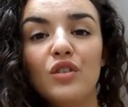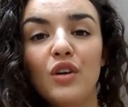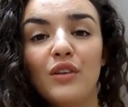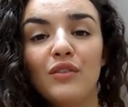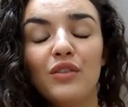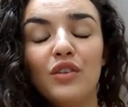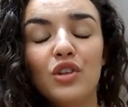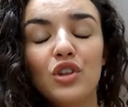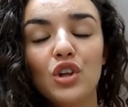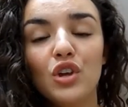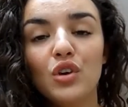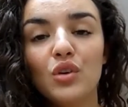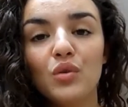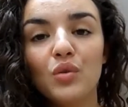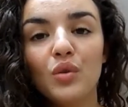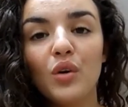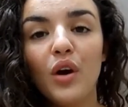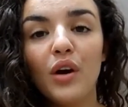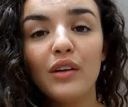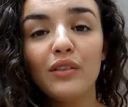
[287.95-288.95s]
So if you
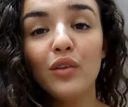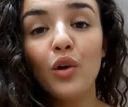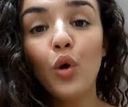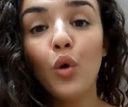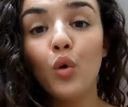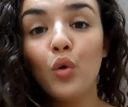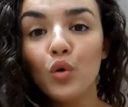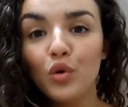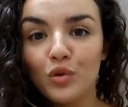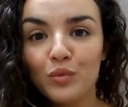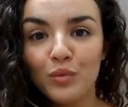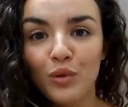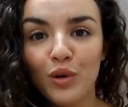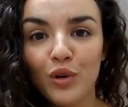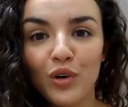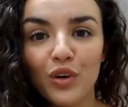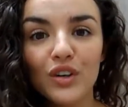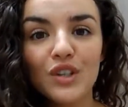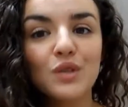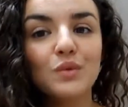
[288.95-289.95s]
do kind of hoard
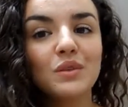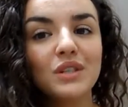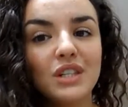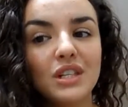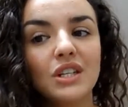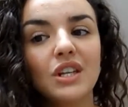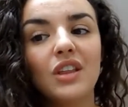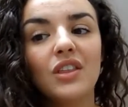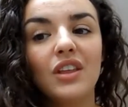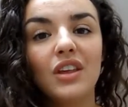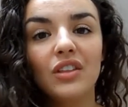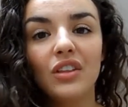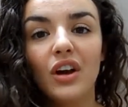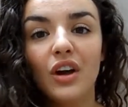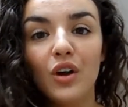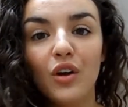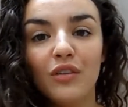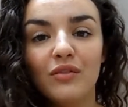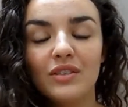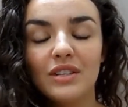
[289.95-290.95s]
products, which is something
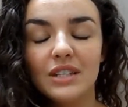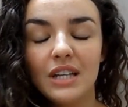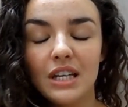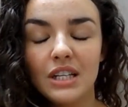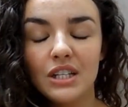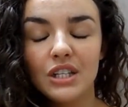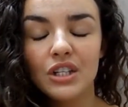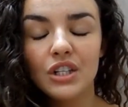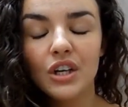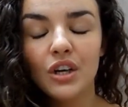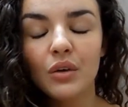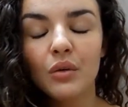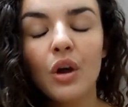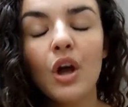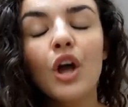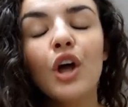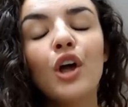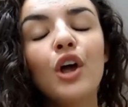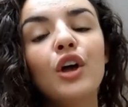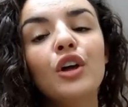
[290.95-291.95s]
that a lot of us tend to do,